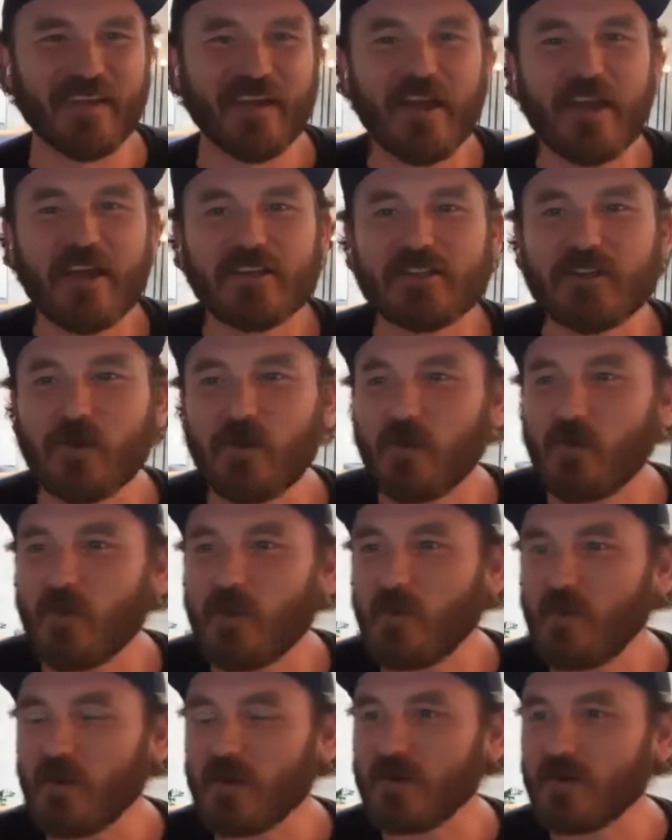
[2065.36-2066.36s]
So we
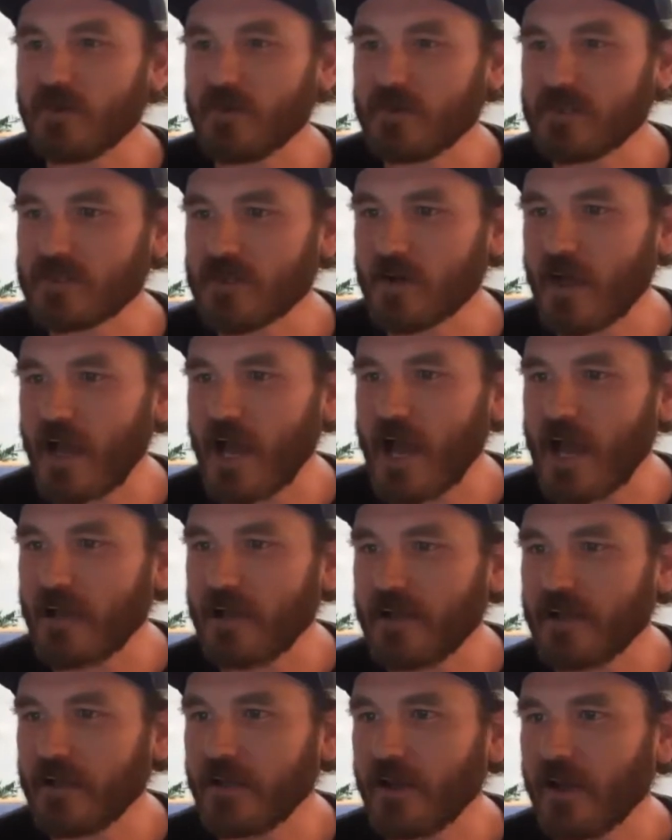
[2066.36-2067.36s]
will start
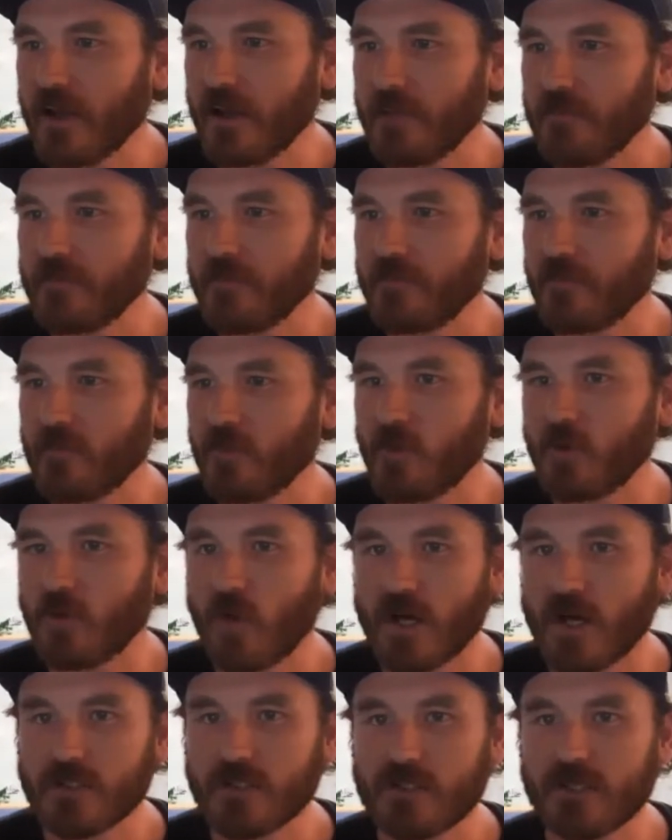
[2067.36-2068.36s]
adding
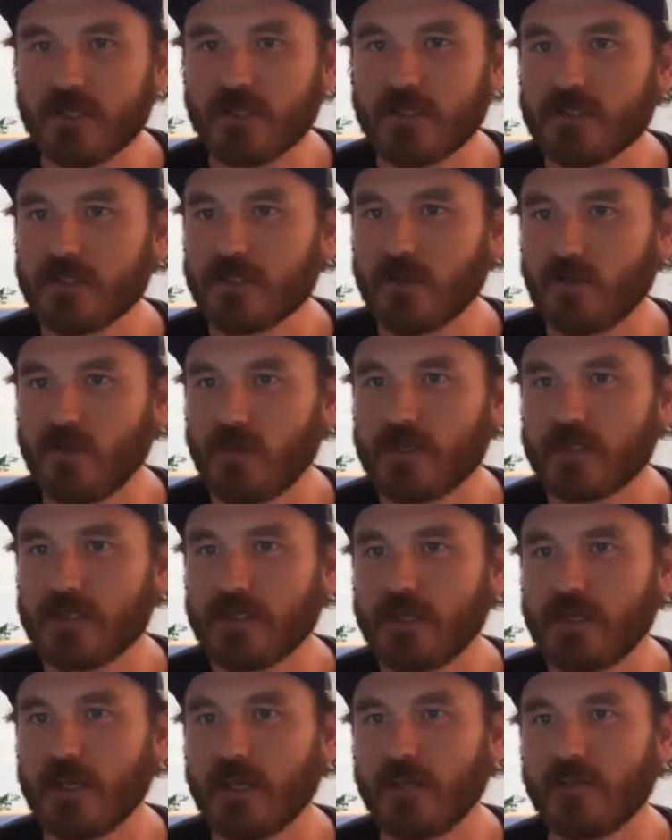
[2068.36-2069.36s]
questions that we
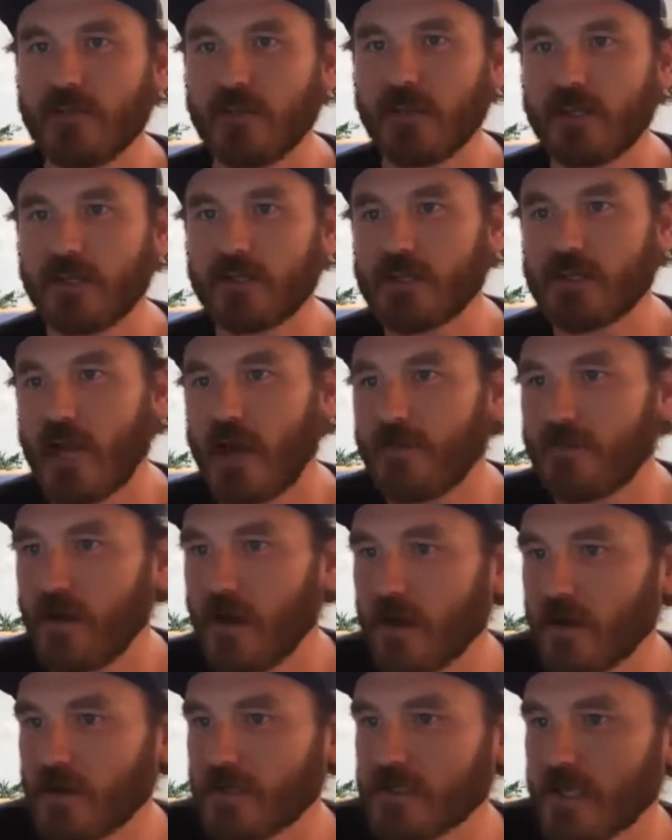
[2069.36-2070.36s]
see in the chat
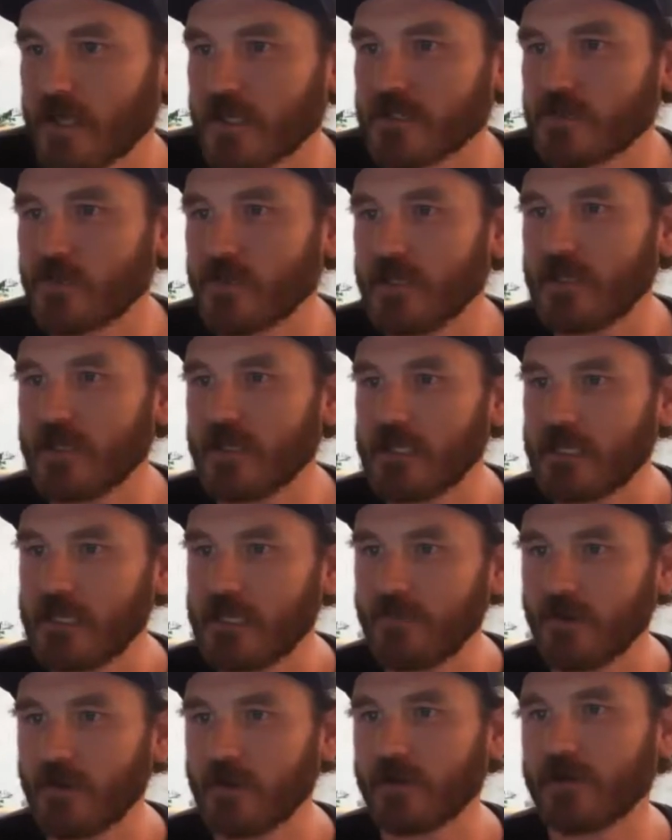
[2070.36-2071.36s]
box as we
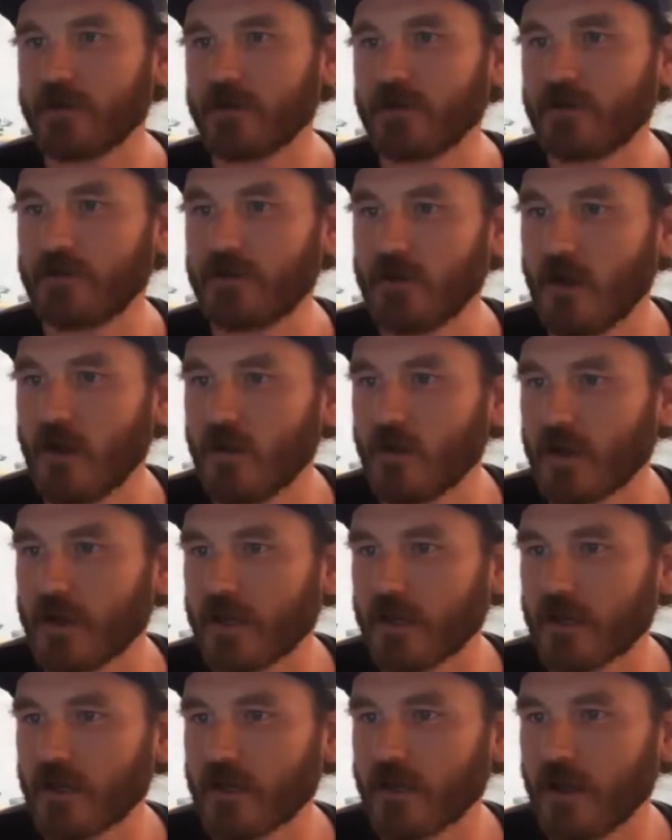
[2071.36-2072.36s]
keep on
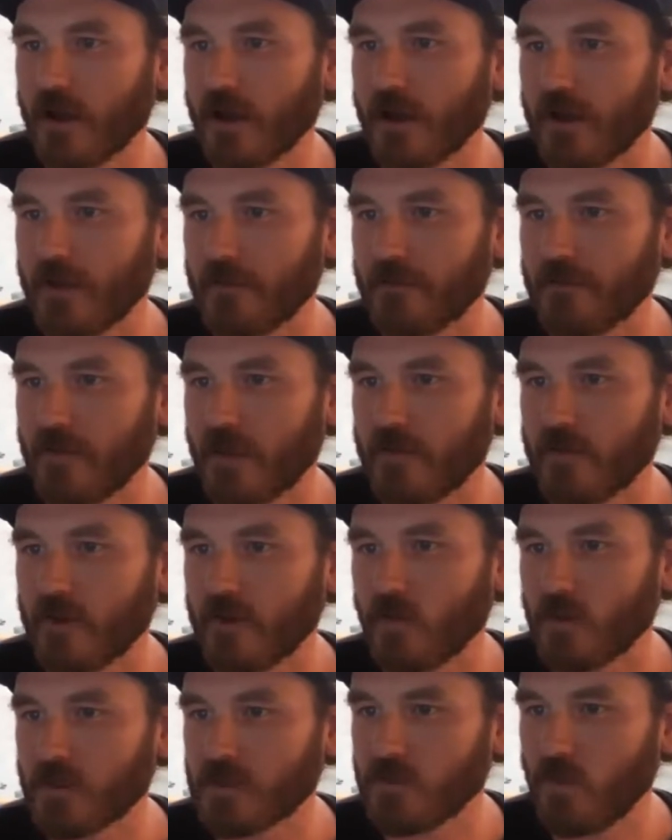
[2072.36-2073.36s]
going. And
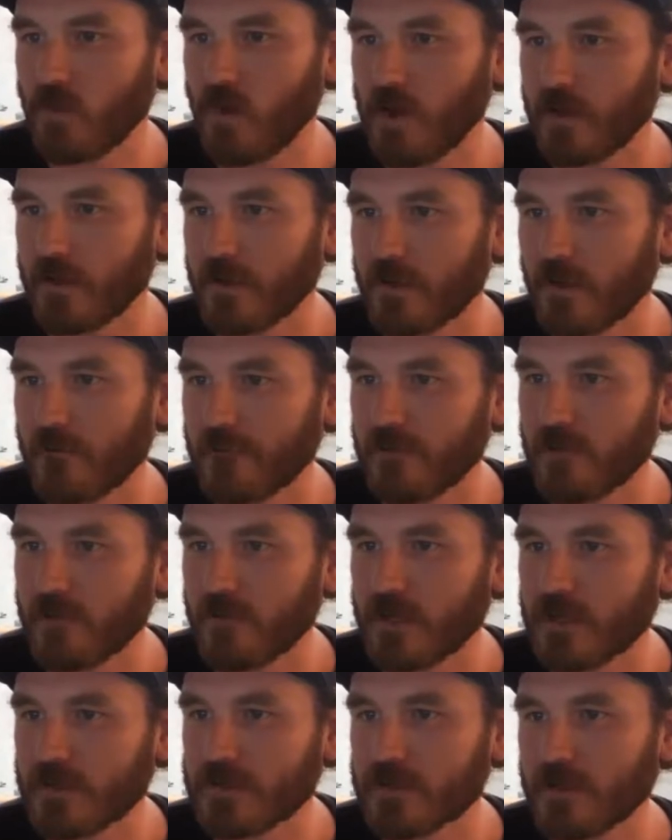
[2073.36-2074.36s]
there was one a few
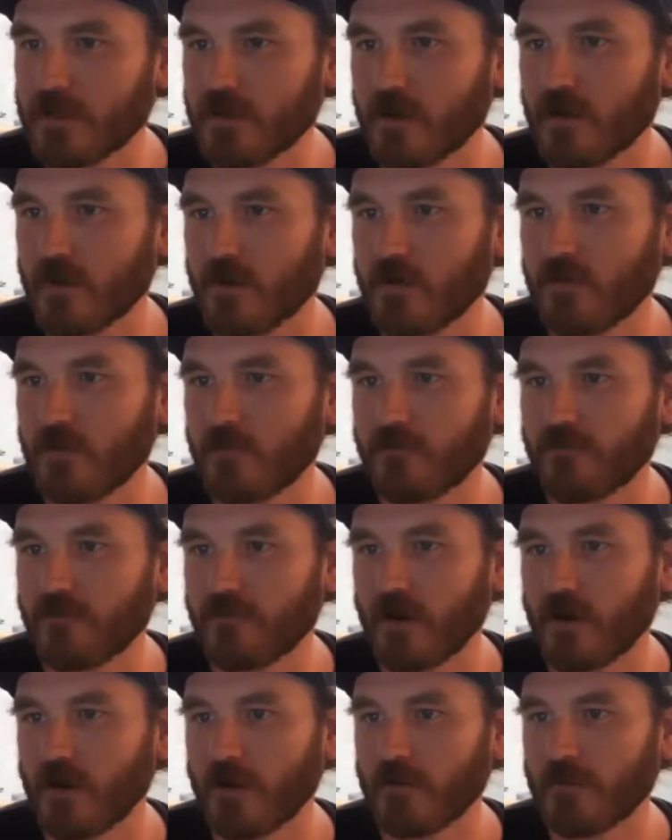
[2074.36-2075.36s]
minutes ago
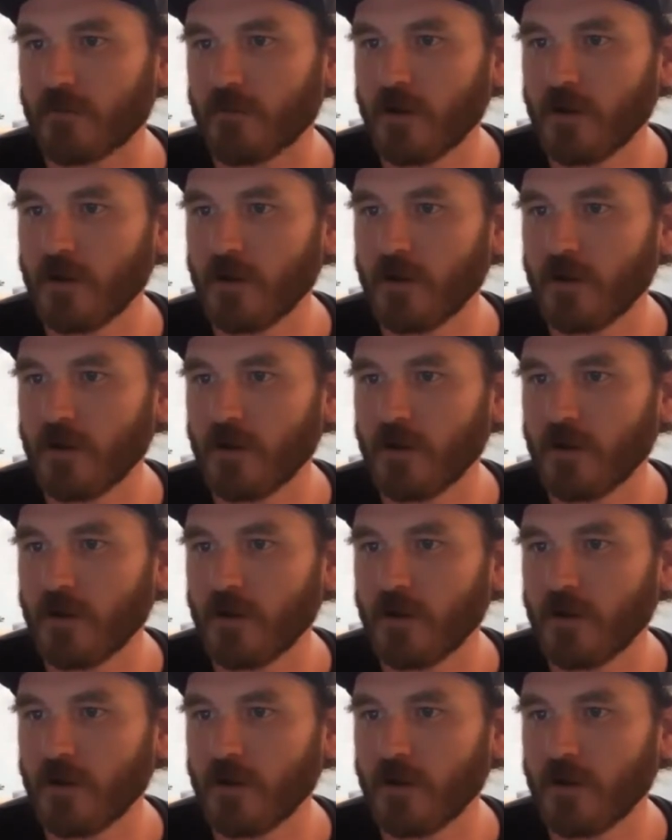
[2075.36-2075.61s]
from